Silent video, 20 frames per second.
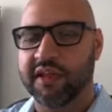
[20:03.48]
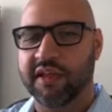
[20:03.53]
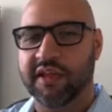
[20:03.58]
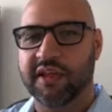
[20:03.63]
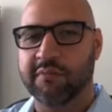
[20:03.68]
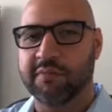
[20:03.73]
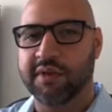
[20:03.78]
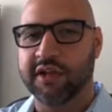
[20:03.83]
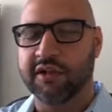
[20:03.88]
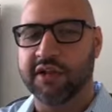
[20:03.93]
and something
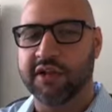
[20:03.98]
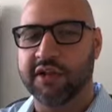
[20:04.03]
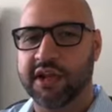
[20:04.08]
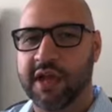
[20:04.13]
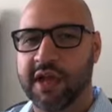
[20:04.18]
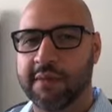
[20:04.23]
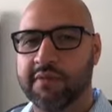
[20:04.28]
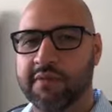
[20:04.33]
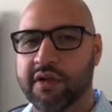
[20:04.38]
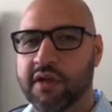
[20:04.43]
that can be
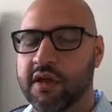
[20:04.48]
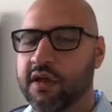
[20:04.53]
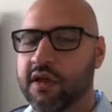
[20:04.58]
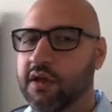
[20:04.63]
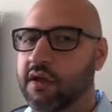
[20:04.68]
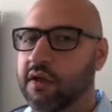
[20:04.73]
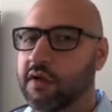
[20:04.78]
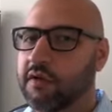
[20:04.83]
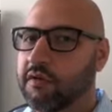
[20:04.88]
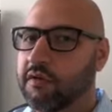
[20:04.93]
cleaned up
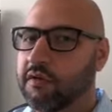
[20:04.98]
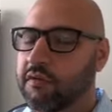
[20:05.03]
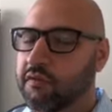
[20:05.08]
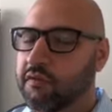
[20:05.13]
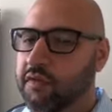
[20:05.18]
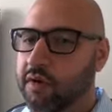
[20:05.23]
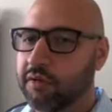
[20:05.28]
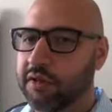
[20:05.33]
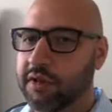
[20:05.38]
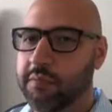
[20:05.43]

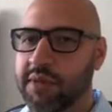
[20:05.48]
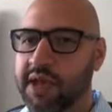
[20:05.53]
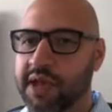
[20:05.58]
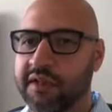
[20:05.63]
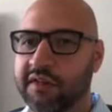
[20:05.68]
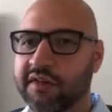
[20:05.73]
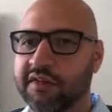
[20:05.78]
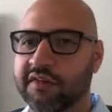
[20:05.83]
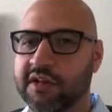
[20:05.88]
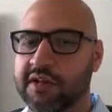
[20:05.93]
fairly
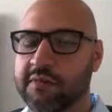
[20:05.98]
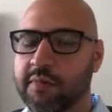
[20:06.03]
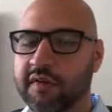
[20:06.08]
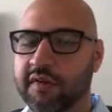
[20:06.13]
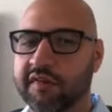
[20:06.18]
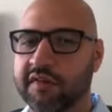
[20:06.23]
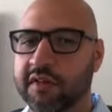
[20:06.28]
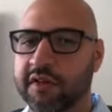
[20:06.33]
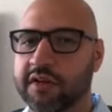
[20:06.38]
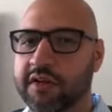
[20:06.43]

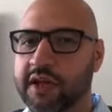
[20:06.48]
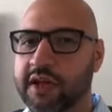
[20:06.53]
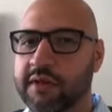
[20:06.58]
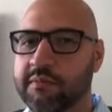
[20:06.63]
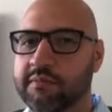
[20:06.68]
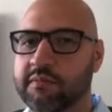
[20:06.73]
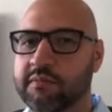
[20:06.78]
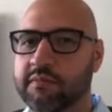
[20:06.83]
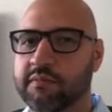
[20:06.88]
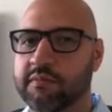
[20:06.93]
painlessly most of the
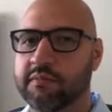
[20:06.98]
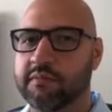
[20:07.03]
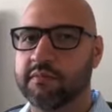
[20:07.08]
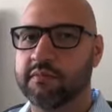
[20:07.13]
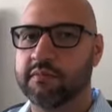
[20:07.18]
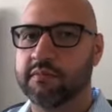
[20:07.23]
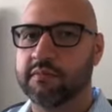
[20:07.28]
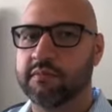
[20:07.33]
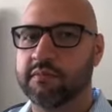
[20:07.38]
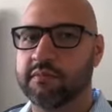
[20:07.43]

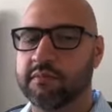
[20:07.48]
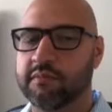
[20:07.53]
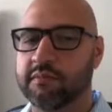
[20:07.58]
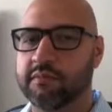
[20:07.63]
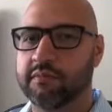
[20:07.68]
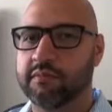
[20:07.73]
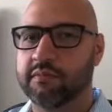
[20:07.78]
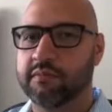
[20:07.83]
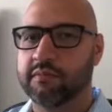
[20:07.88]
time.